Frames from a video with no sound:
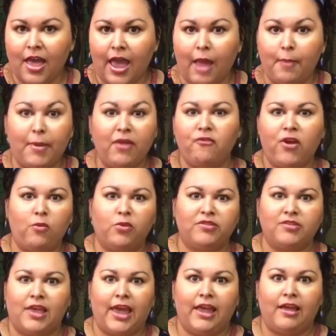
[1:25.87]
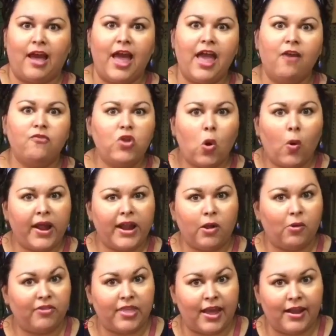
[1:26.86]
And my friend was like, I have no idea
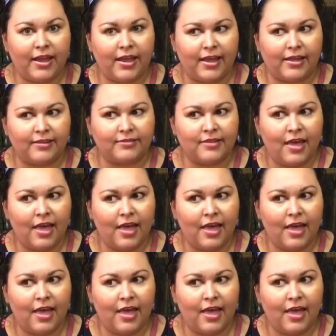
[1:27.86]
what that is.